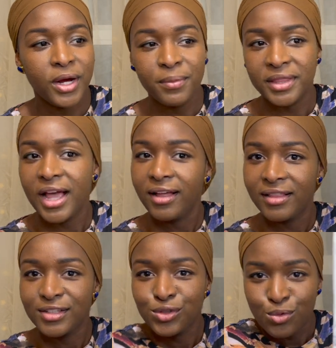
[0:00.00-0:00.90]
but
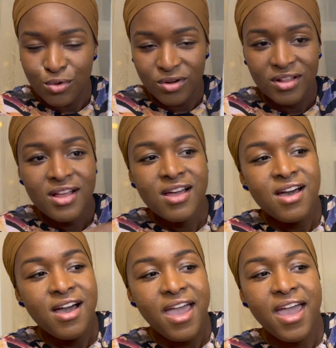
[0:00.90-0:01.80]
that's cool.
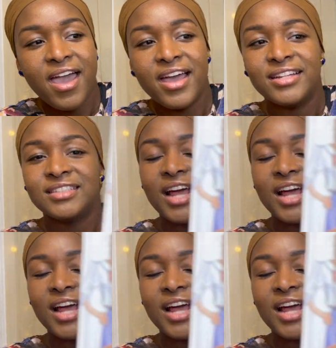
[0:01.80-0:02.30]
And